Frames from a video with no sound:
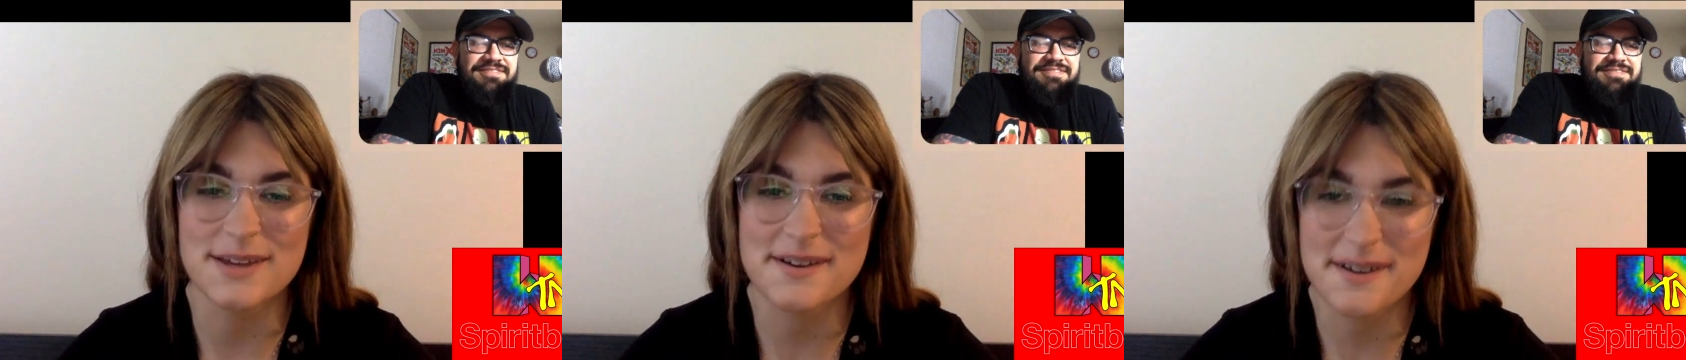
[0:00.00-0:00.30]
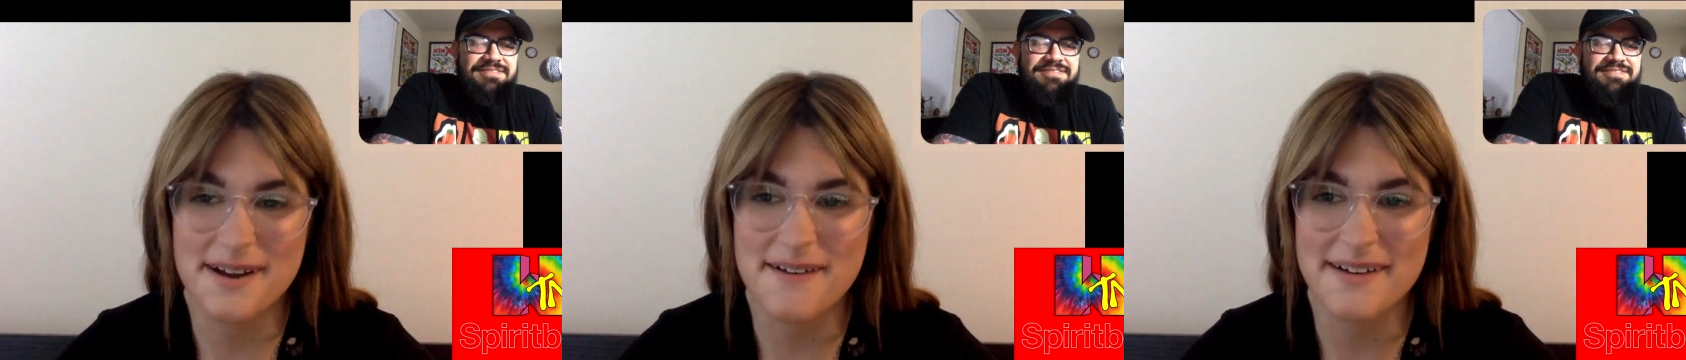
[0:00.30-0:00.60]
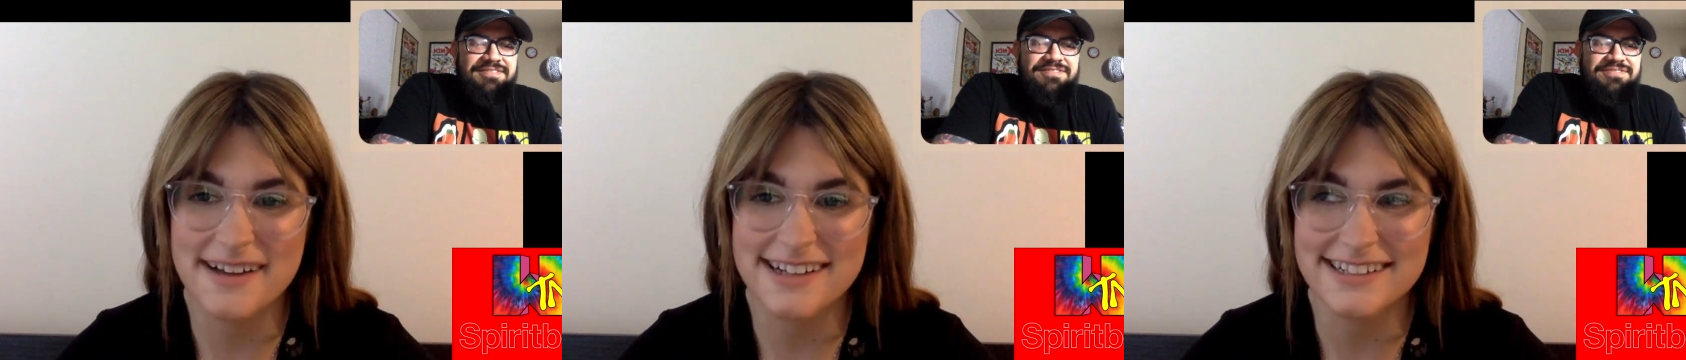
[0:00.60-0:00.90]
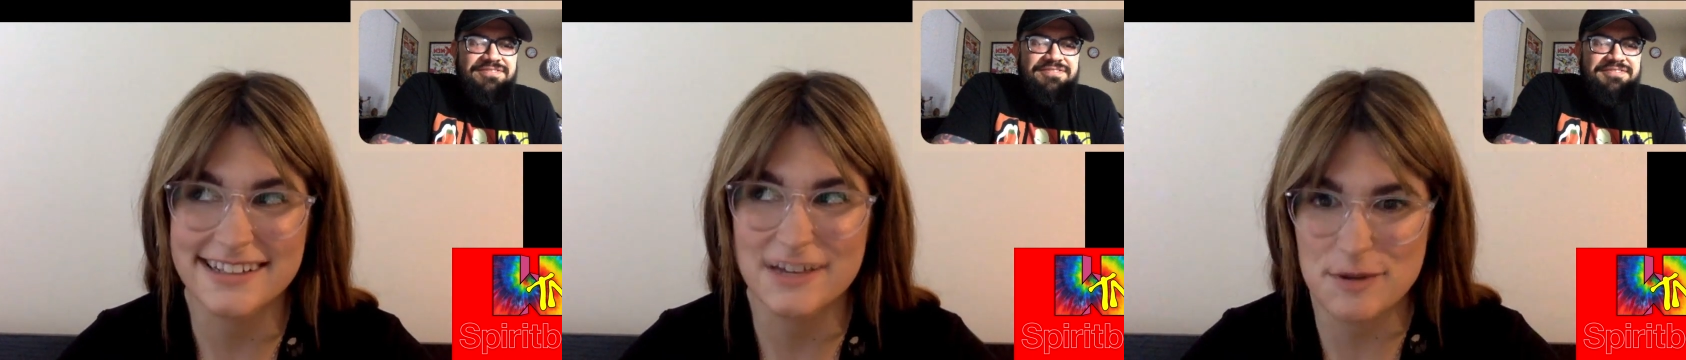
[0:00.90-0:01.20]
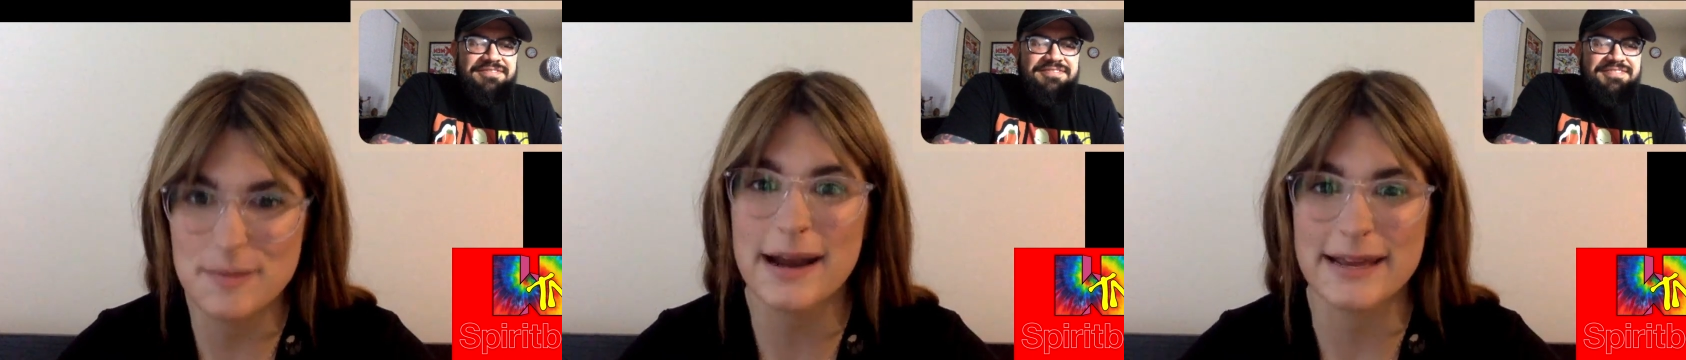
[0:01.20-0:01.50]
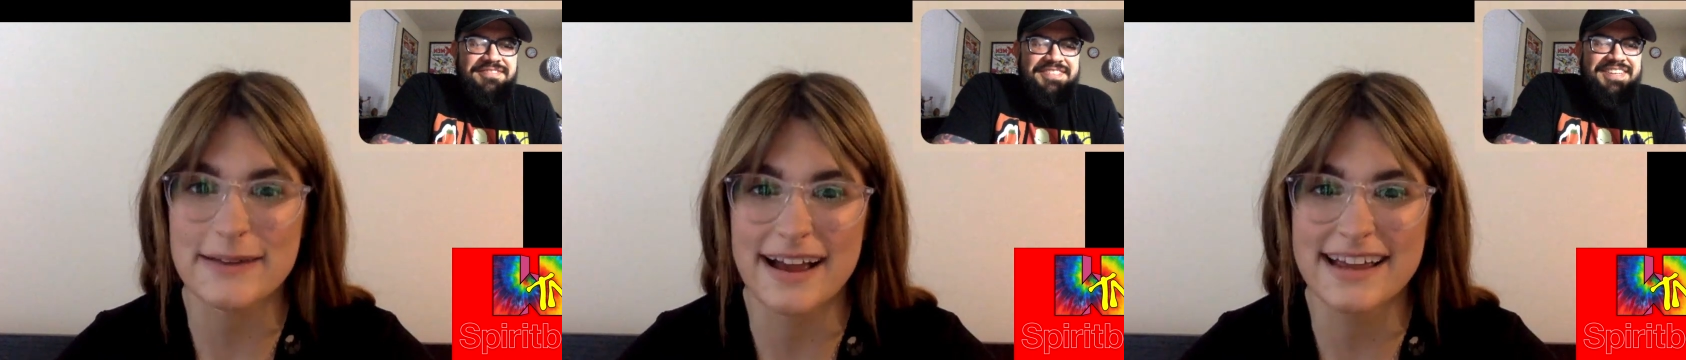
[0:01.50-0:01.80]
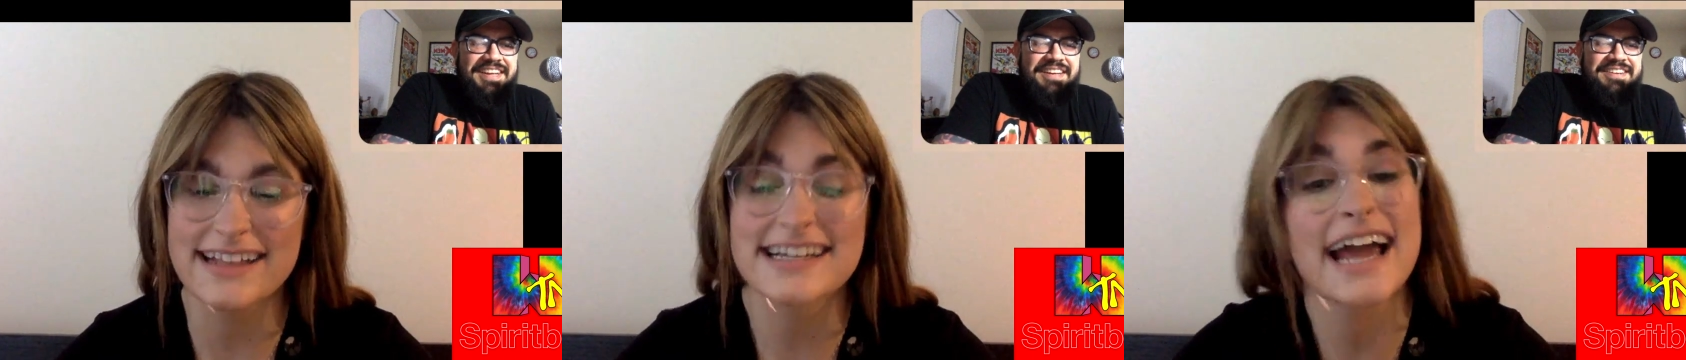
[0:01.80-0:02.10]
Speaker 1: you're going to give me money,
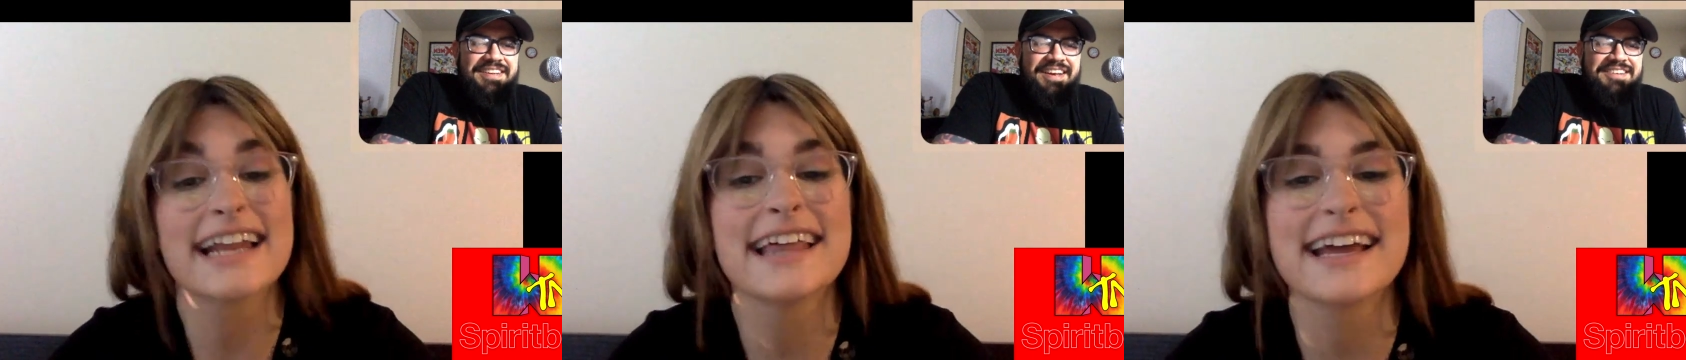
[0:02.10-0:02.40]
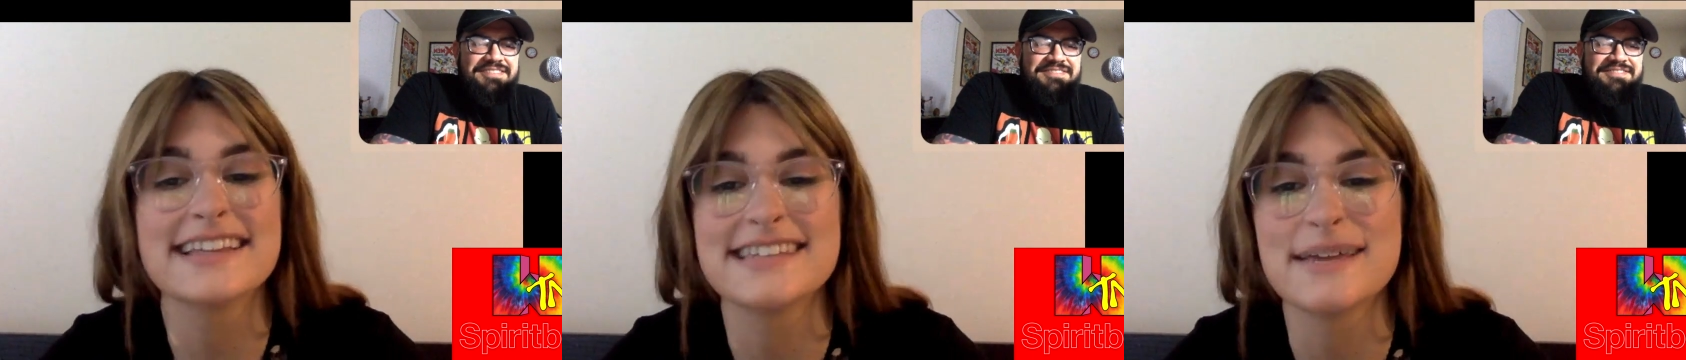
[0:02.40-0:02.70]
right? It's kind of like yeah. the